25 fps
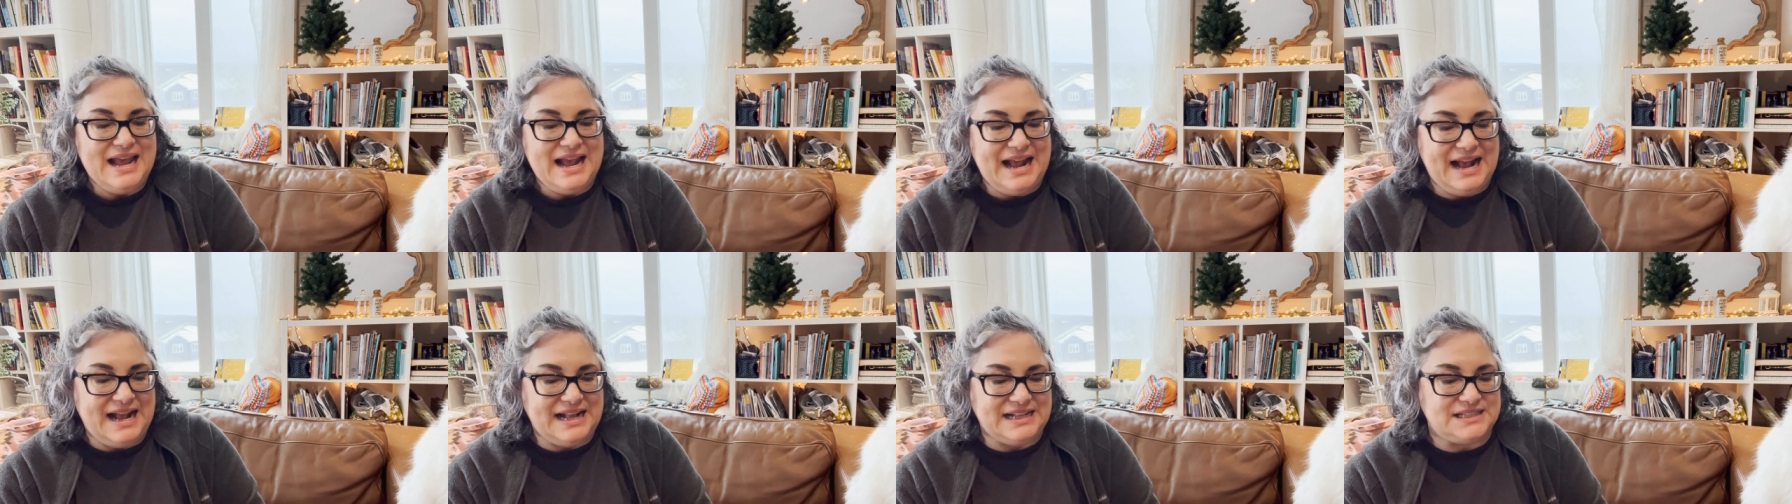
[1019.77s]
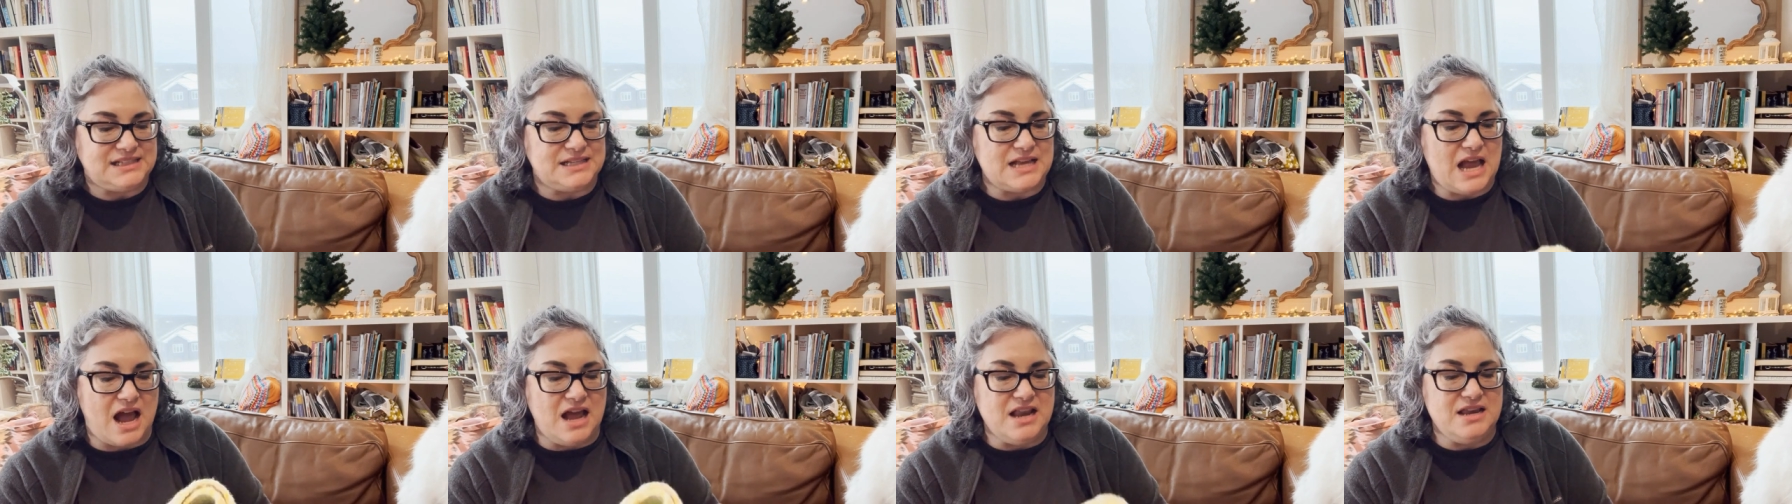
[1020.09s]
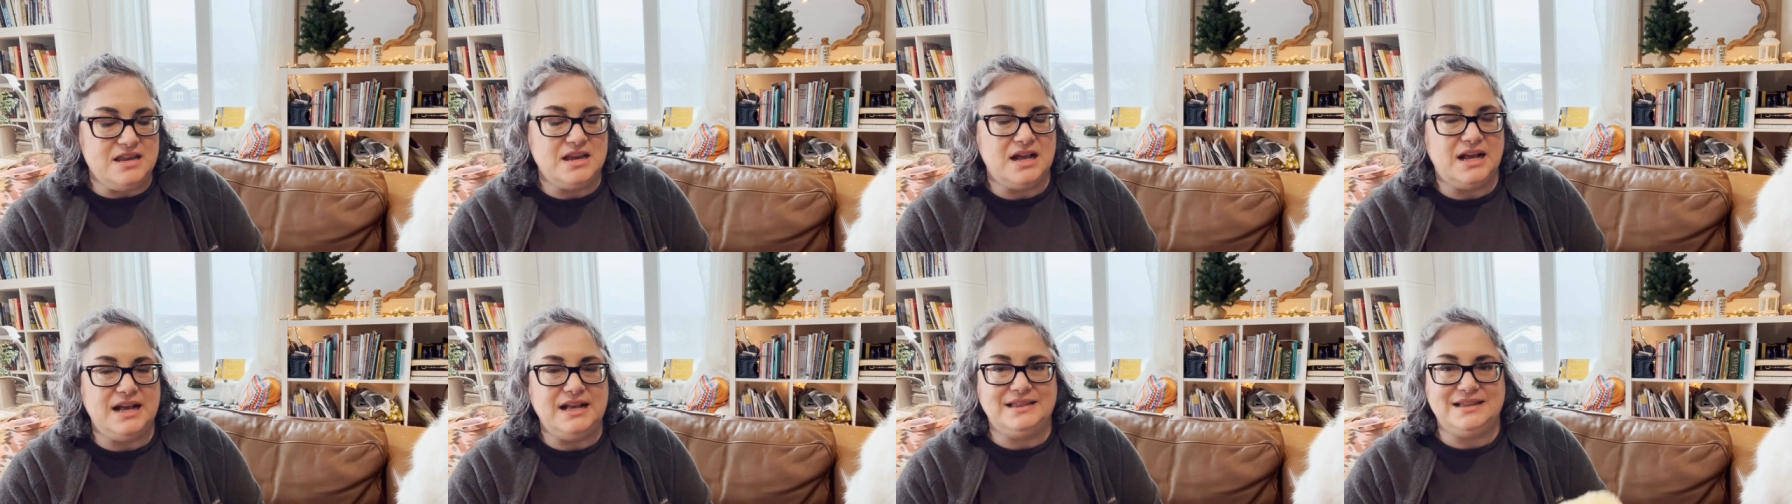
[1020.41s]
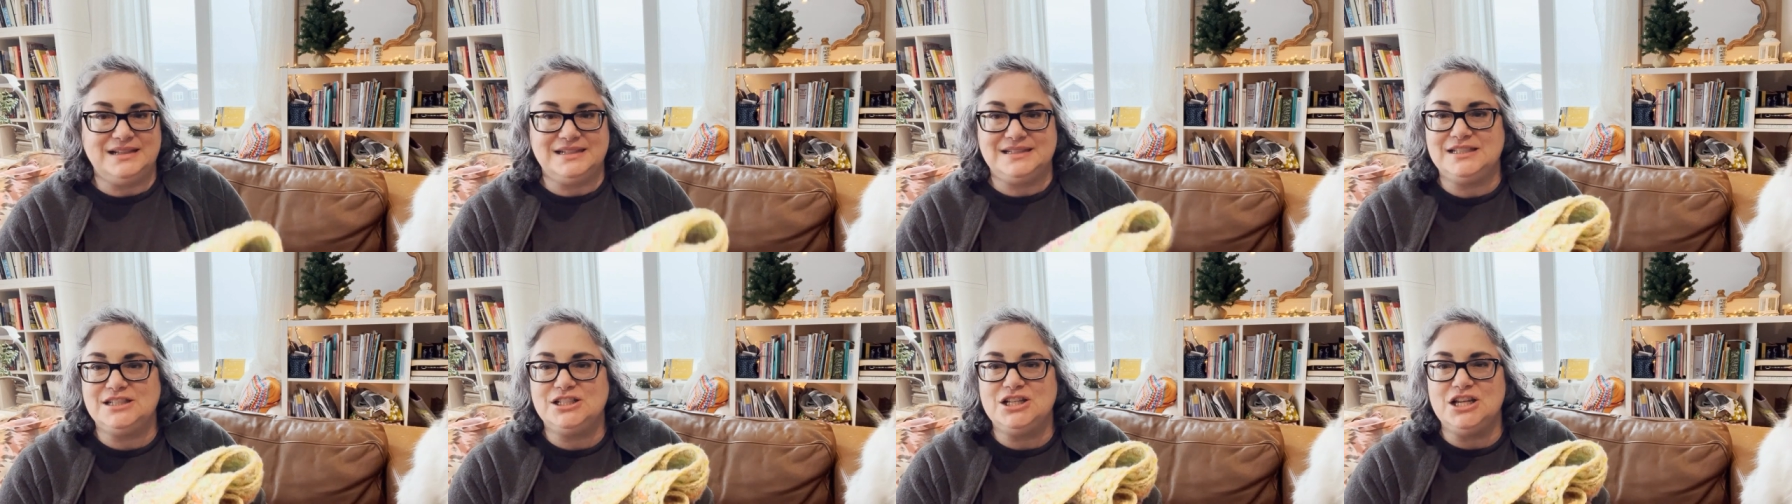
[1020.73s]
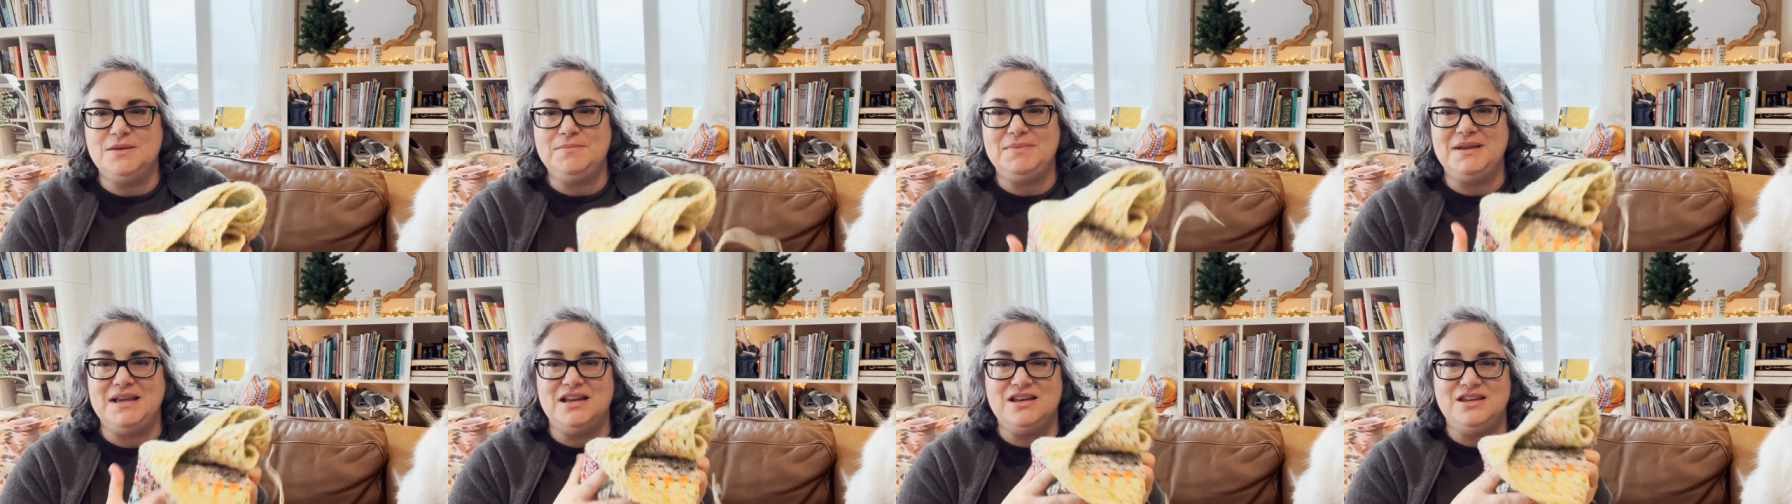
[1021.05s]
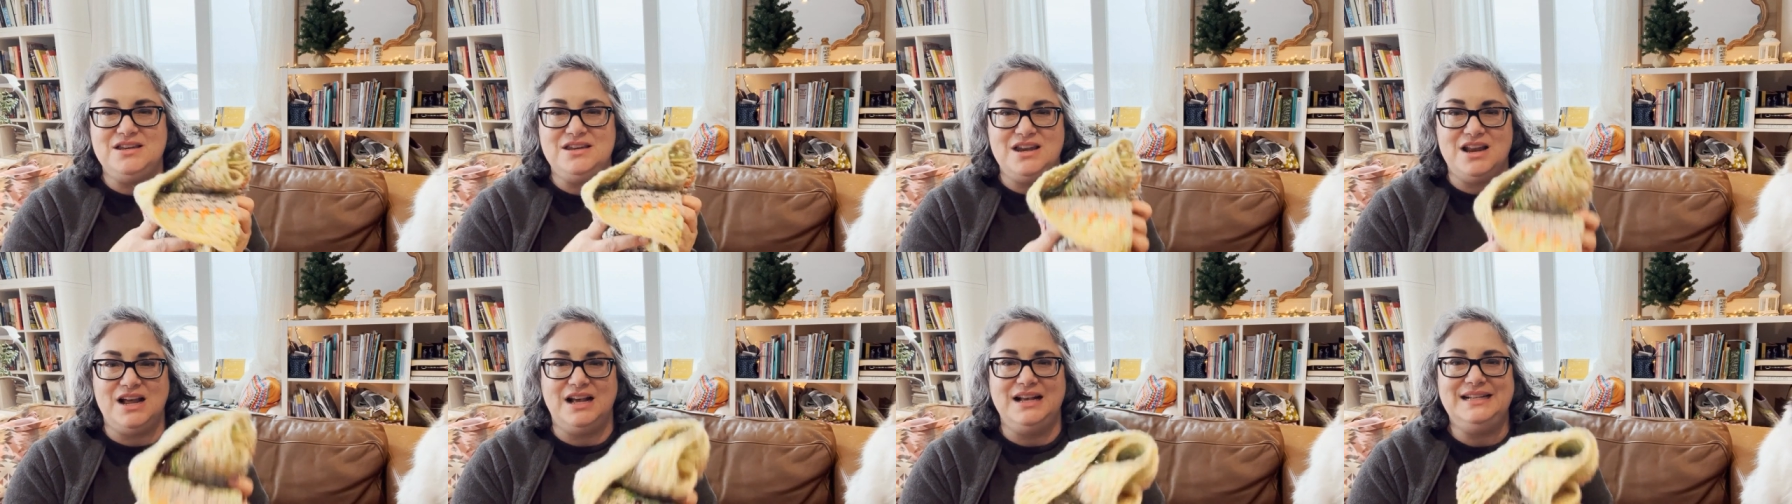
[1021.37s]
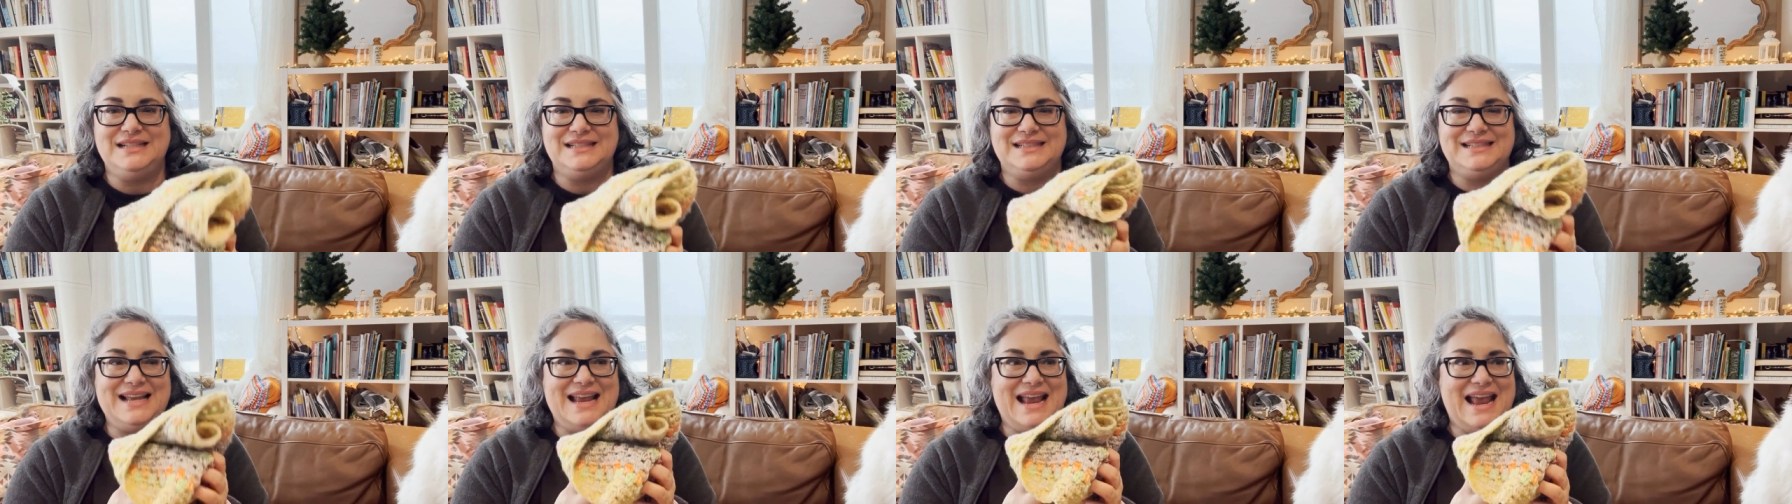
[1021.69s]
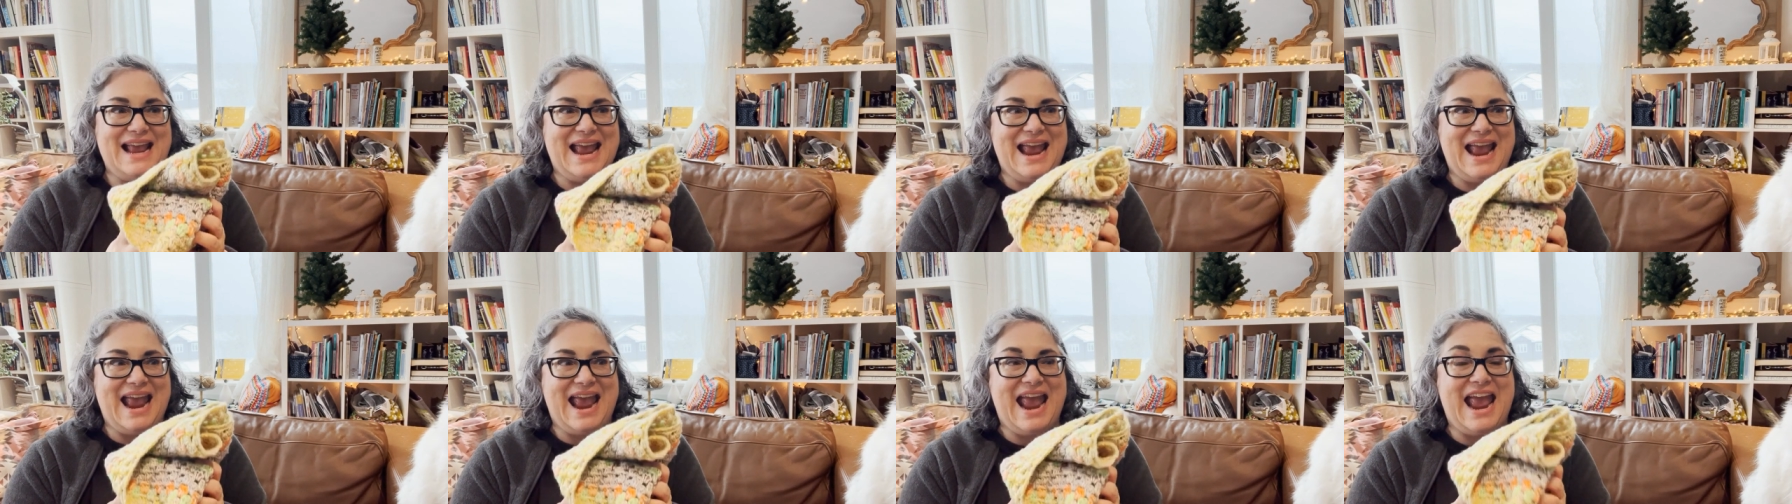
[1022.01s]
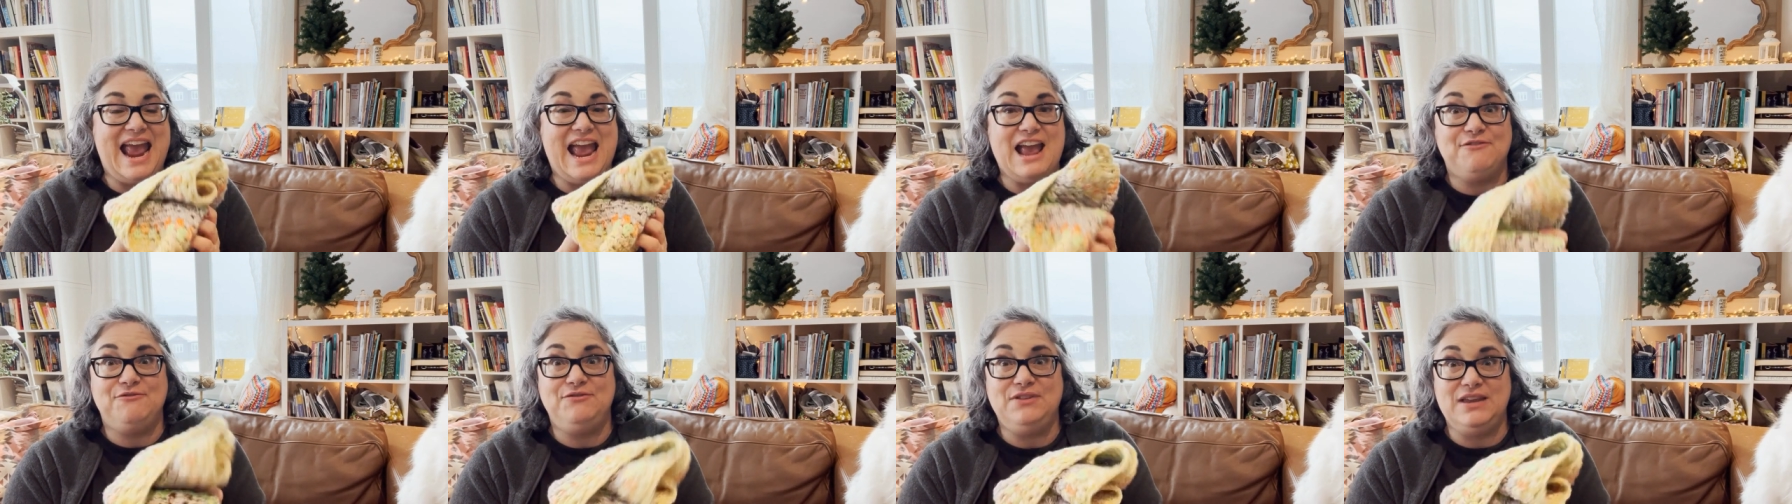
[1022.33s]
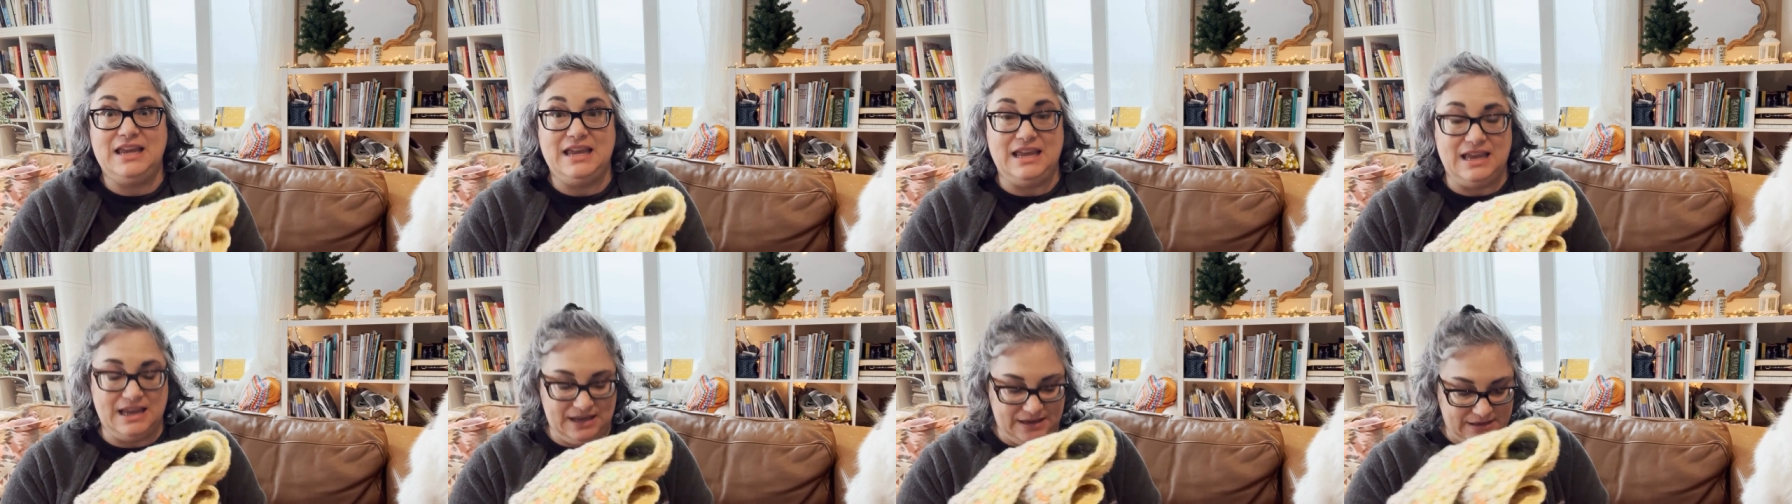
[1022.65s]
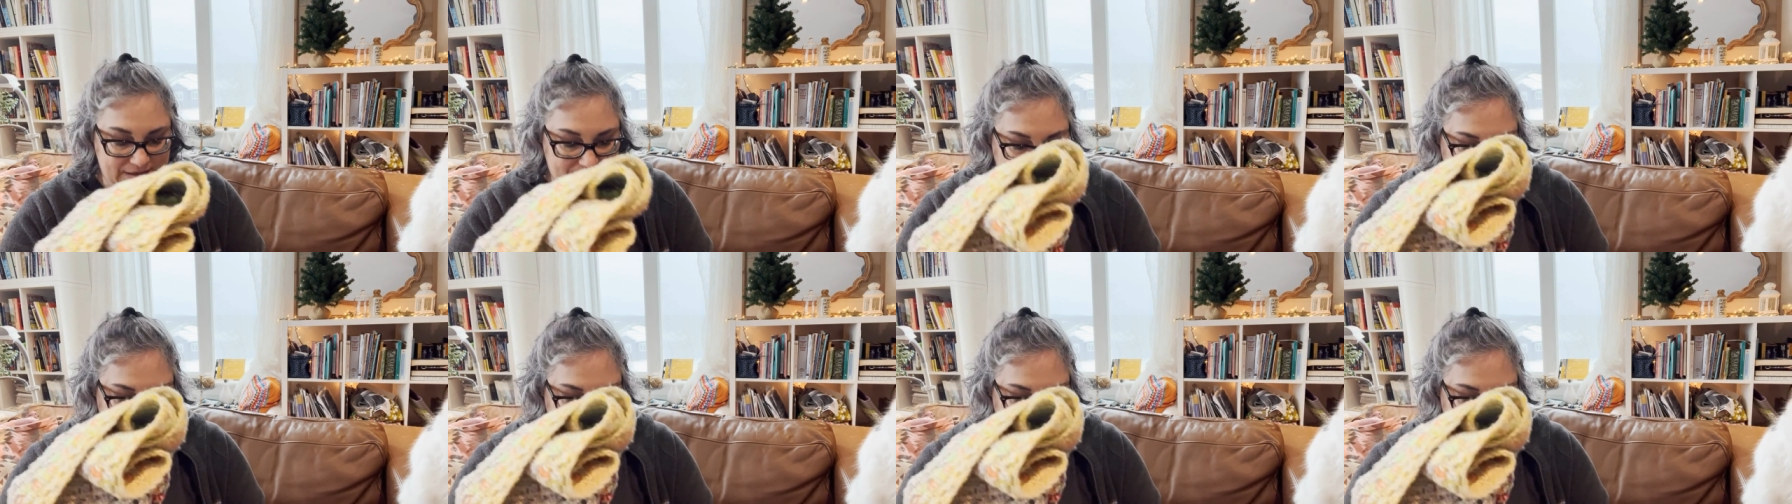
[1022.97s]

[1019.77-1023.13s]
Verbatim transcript: It's a nice, this is gonna be a nice heavy,